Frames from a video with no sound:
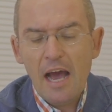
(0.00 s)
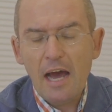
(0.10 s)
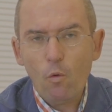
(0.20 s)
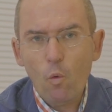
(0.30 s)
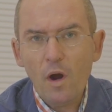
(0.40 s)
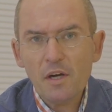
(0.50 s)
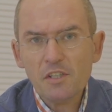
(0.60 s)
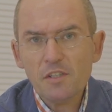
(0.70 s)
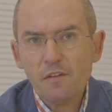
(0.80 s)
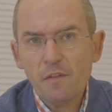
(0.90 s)
and
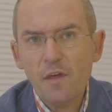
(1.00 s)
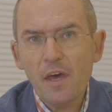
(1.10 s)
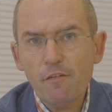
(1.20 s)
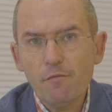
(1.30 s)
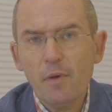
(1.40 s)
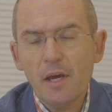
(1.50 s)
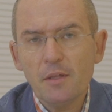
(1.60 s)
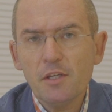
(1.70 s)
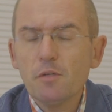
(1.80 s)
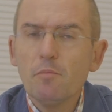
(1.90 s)
once they've
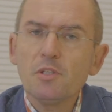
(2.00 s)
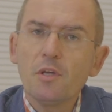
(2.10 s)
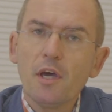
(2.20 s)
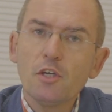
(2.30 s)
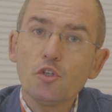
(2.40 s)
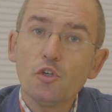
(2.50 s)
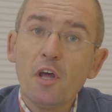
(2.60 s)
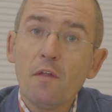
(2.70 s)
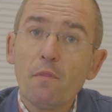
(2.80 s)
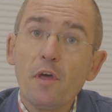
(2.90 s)
made this
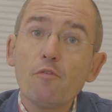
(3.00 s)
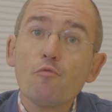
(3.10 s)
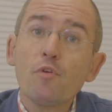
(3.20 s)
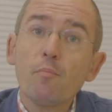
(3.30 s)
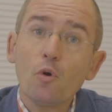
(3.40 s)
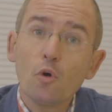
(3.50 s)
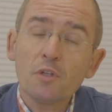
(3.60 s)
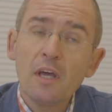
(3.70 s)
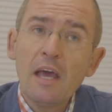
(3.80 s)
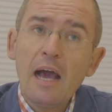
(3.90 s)
investigation, they report.